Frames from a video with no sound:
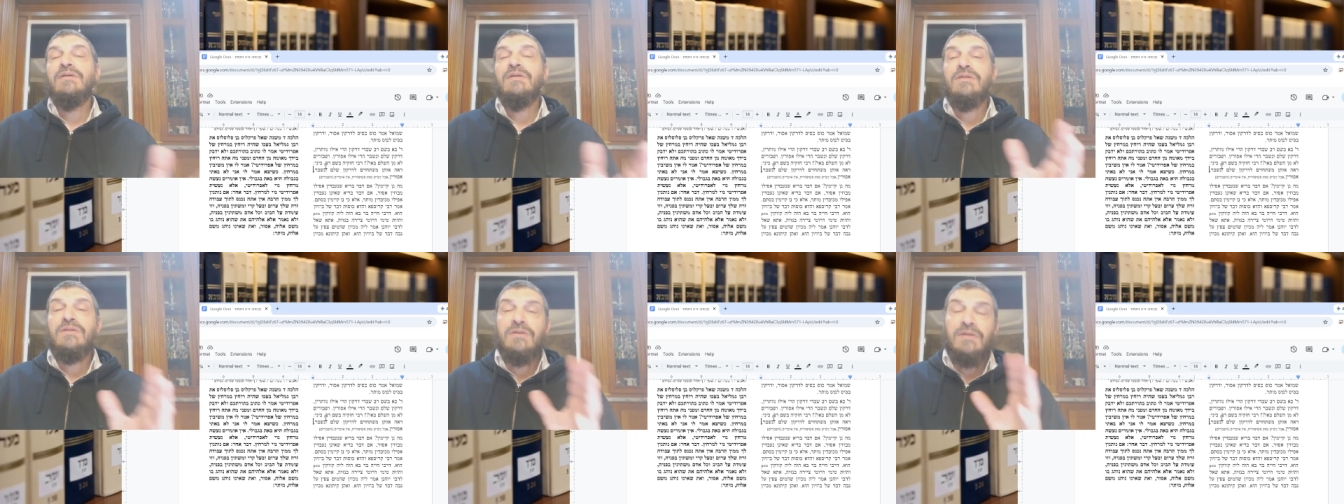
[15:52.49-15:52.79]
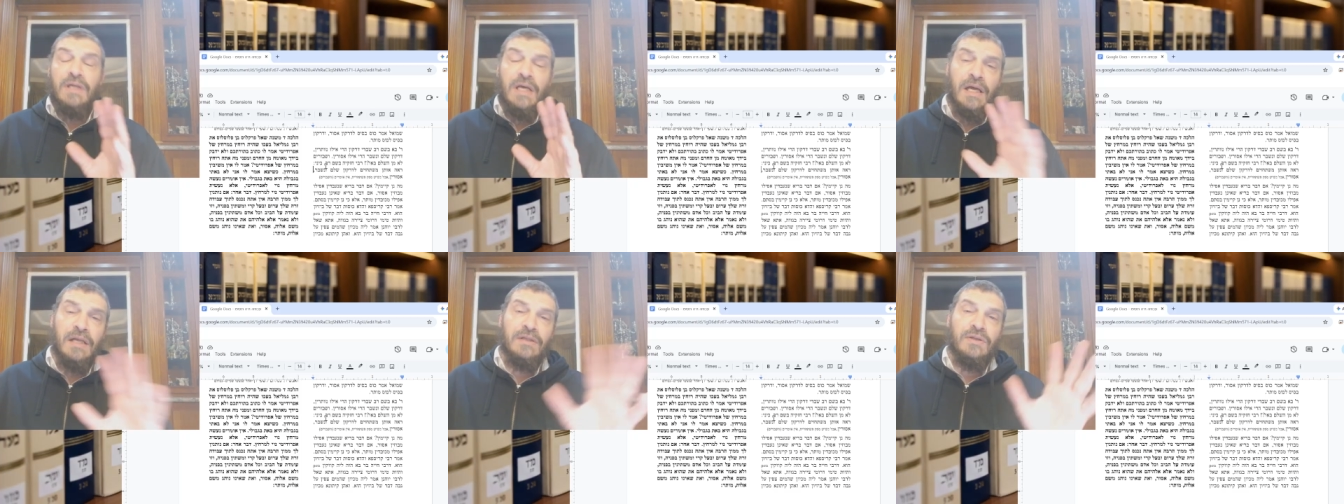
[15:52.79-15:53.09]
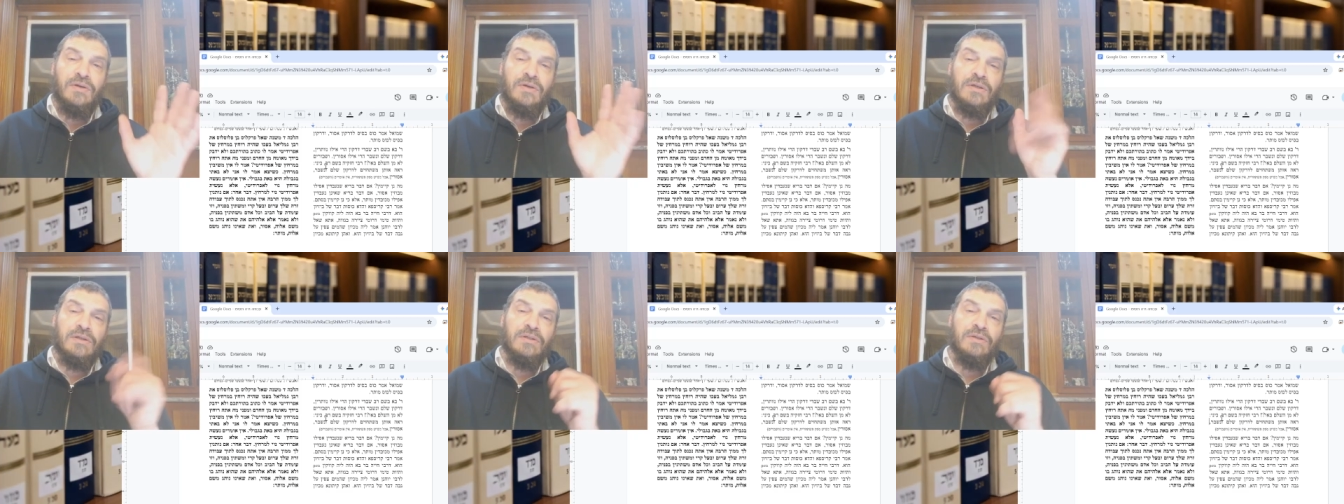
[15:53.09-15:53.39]
So then
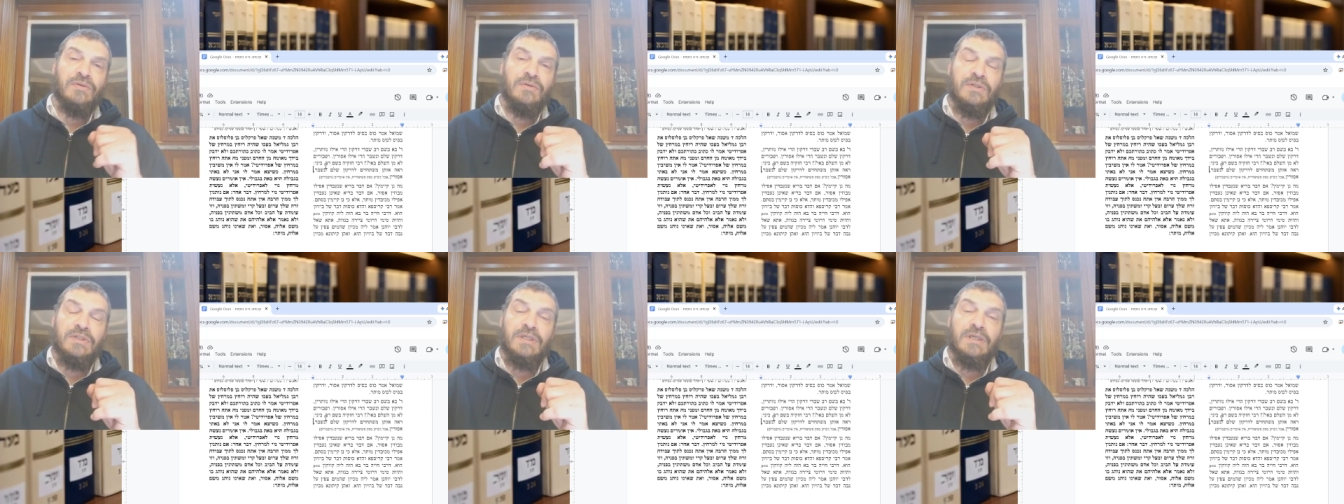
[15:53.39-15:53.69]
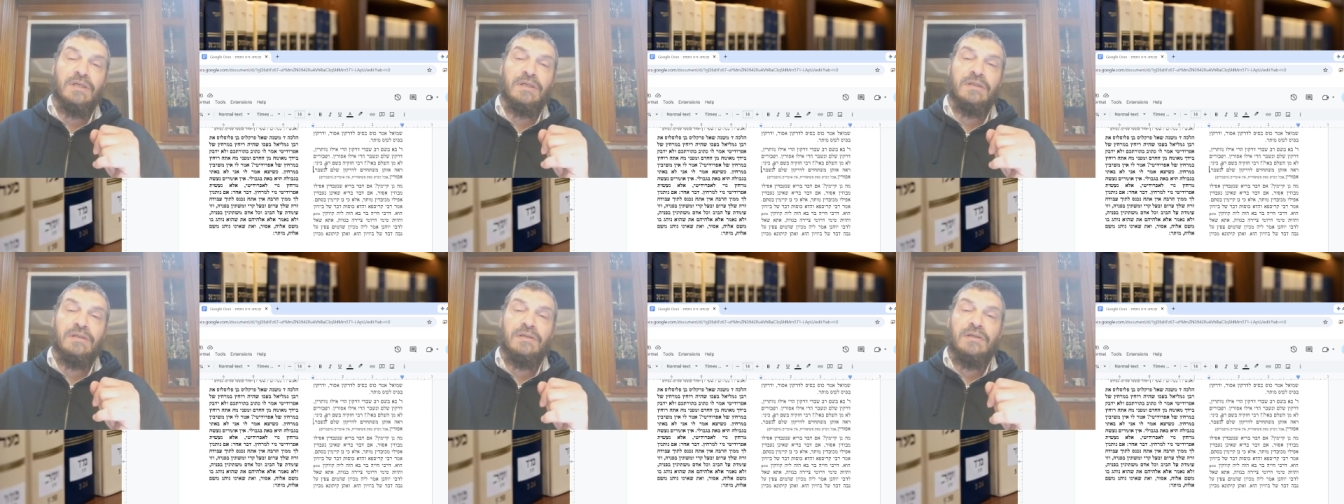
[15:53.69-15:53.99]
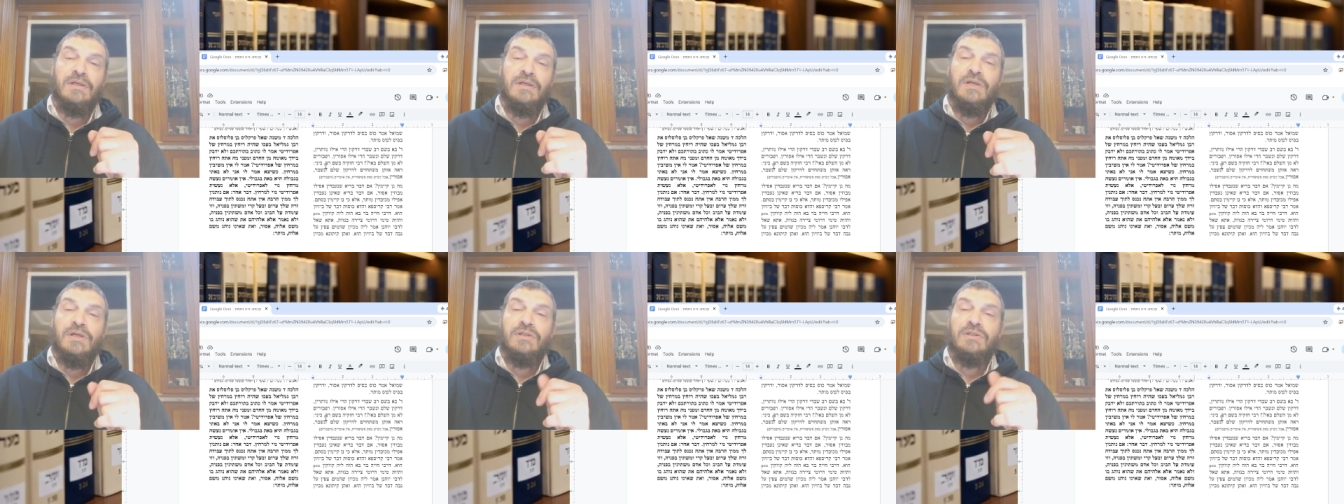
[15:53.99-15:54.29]
you can use it.
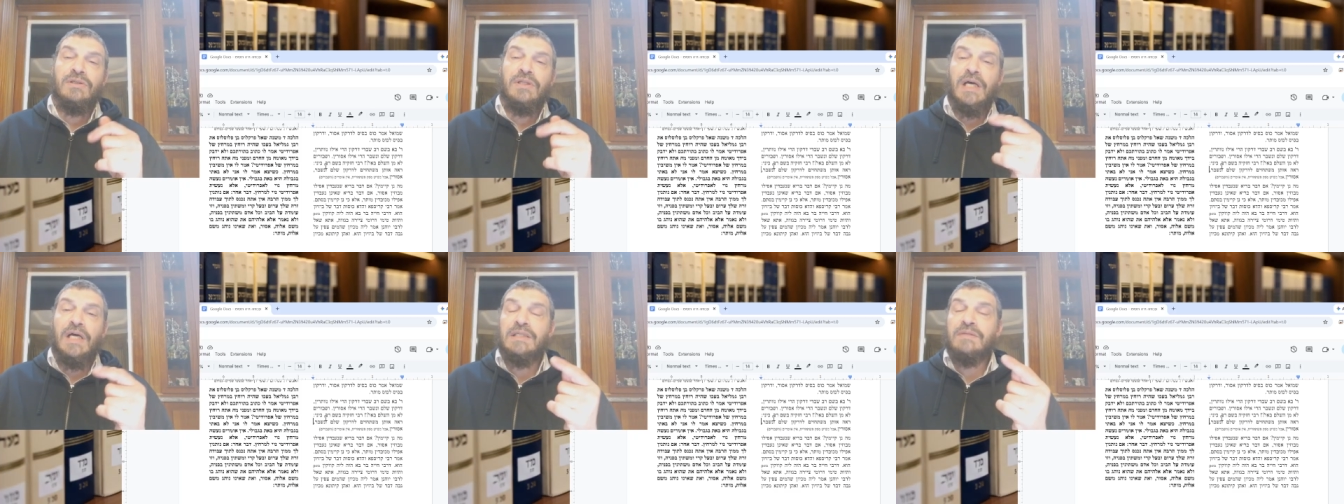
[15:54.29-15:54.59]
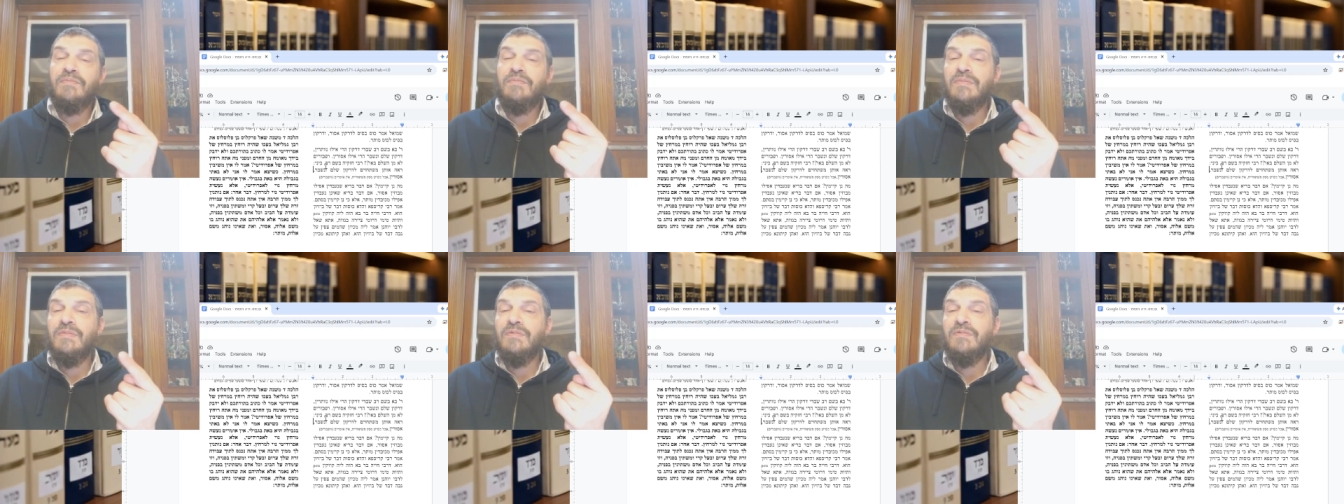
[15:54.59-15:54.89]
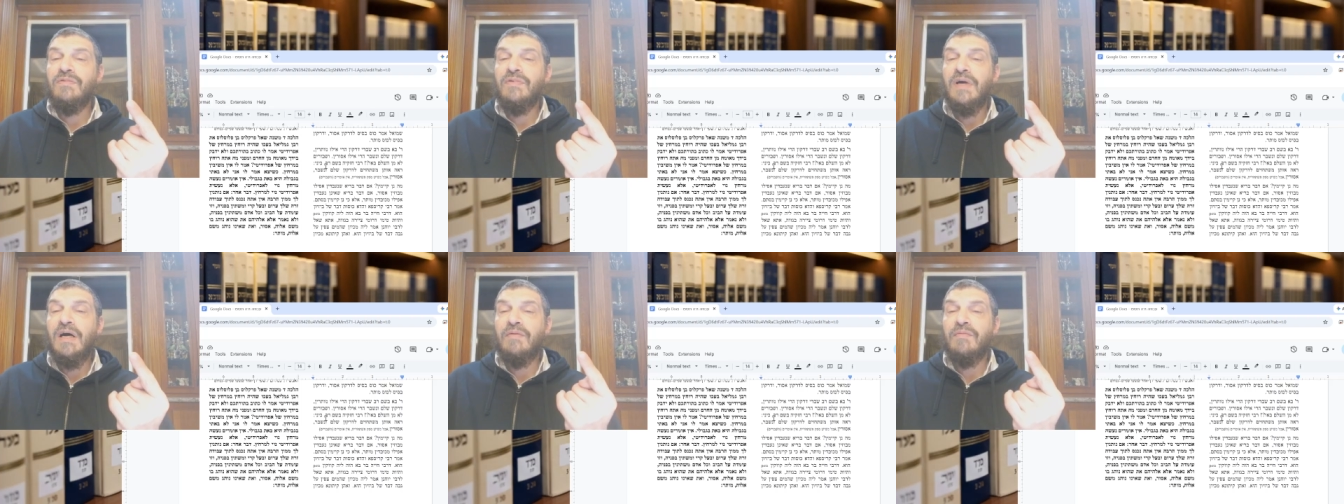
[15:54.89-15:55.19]
So that's what
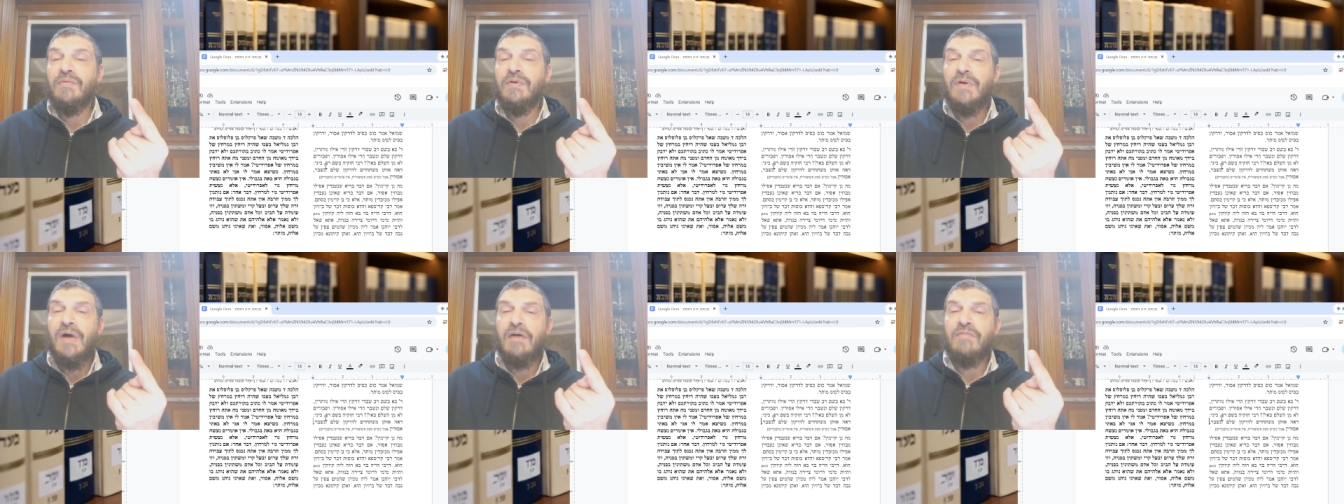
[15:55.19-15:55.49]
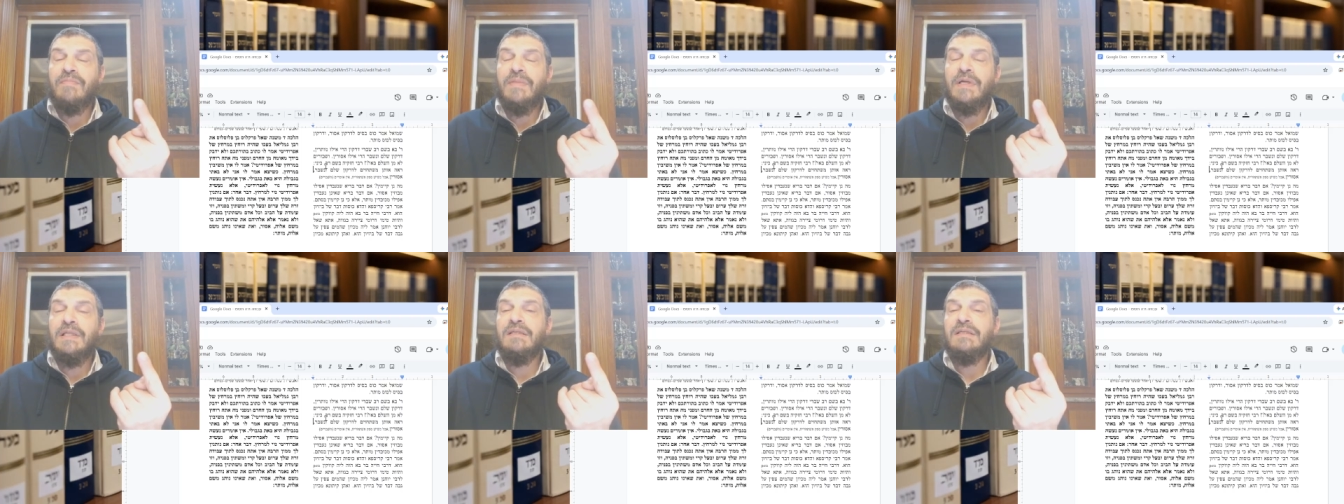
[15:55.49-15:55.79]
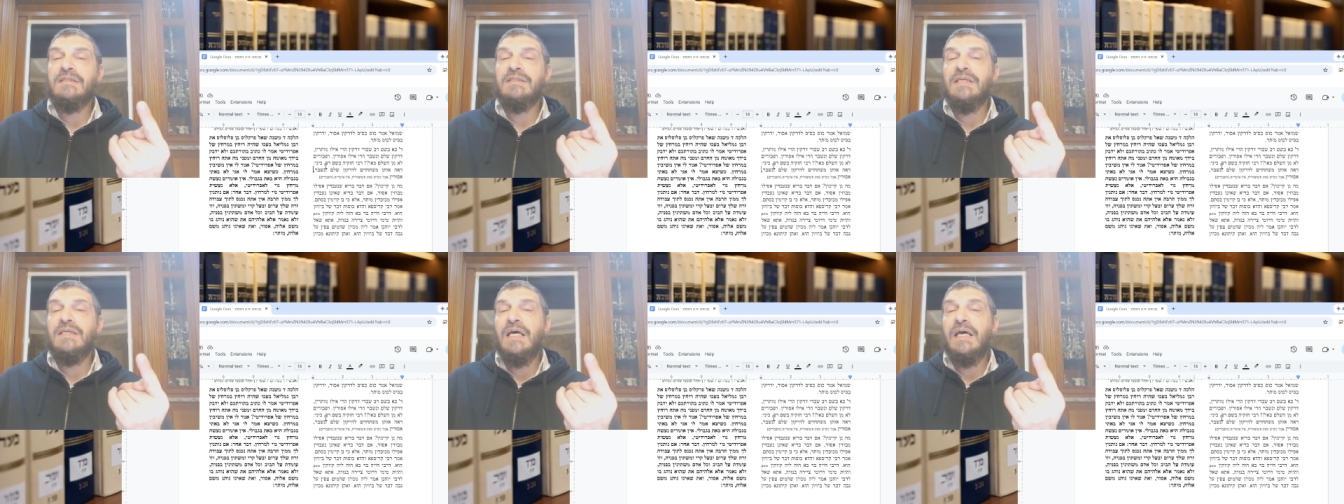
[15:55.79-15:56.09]
Rav meant to
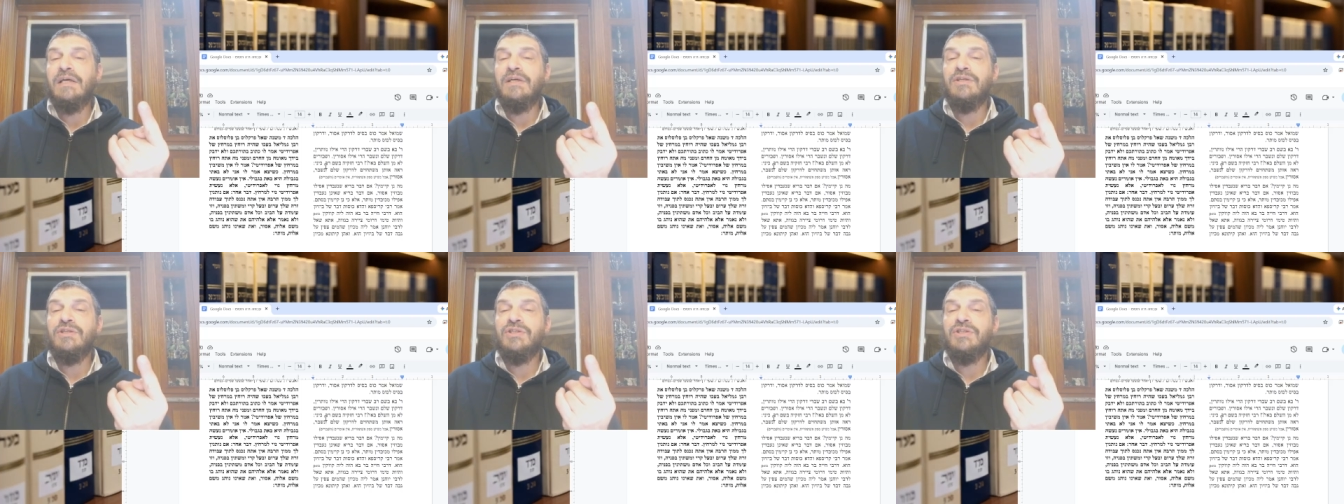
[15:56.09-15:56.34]
say.